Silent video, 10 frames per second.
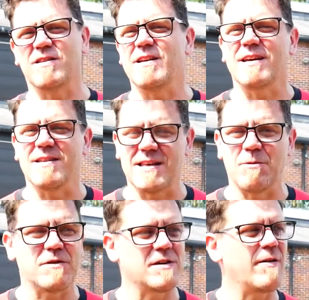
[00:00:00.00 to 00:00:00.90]
so you can see
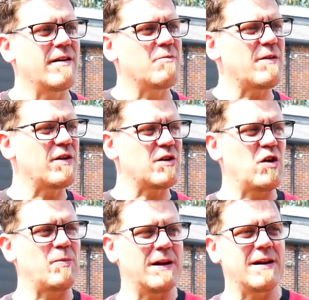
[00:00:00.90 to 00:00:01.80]
what's going on. We've got a
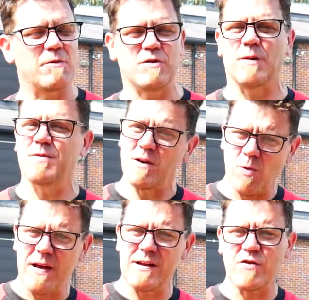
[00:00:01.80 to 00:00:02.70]
couple of little jobs that are
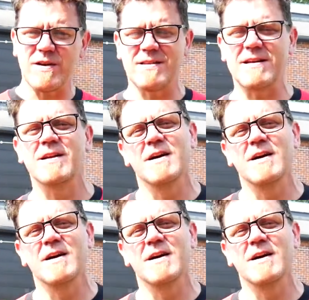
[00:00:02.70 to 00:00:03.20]
quite interesting,